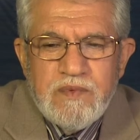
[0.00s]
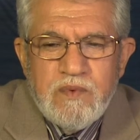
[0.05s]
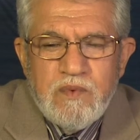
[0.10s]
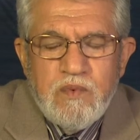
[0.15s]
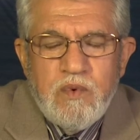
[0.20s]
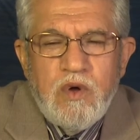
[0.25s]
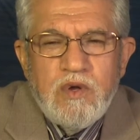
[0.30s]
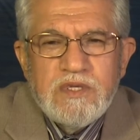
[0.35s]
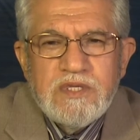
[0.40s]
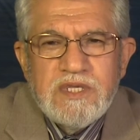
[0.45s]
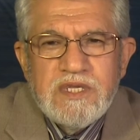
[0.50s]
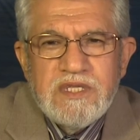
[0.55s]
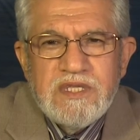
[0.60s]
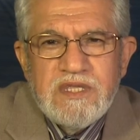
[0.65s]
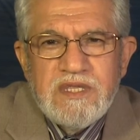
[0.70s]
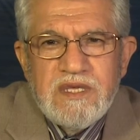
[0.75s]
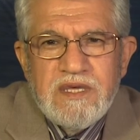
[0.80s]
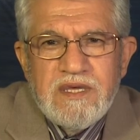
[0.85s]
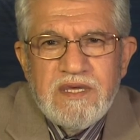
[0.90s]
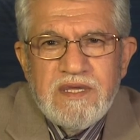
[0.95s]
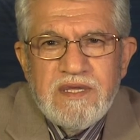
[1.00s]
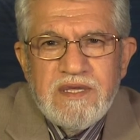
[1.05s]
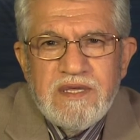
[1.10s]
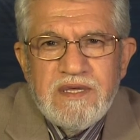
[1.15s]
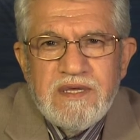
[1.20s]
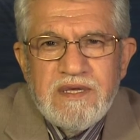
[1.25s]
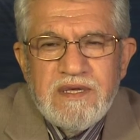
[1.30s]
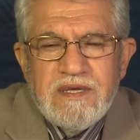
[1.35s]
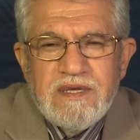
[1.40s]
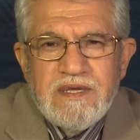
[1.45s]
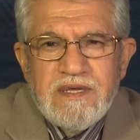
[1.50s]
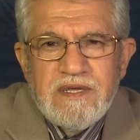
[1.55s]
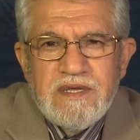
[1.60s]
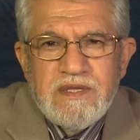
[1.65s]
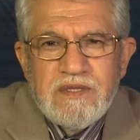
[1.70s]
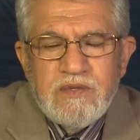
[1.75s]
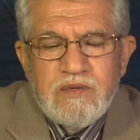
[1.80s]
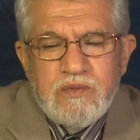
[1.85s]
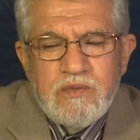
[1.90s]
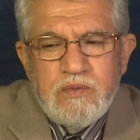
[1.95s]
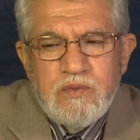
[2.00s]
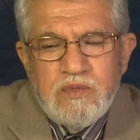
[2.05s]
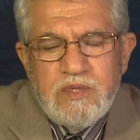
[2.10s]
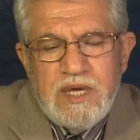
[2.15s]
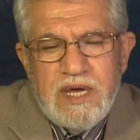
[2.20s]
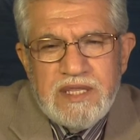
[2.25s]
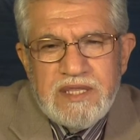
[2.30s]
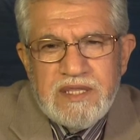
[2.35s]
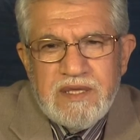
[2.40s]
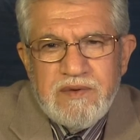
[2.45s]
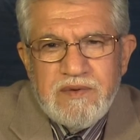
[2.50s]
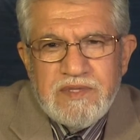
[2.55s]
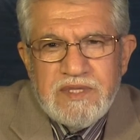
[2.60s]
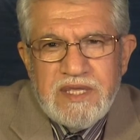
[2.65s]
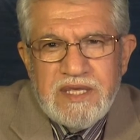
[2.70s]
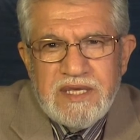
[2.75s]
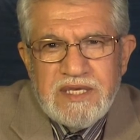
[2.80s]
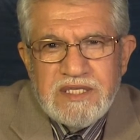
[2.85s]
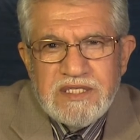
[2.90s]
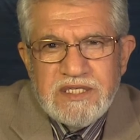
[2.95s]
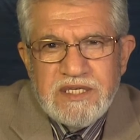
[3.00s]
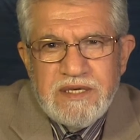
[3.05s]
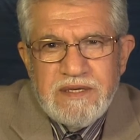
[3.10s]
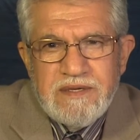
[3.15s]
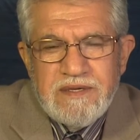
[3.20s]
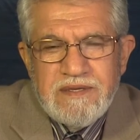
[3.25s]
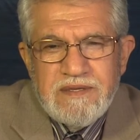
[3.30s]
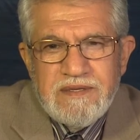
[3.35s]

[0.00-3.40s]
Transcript: wanted to do that things,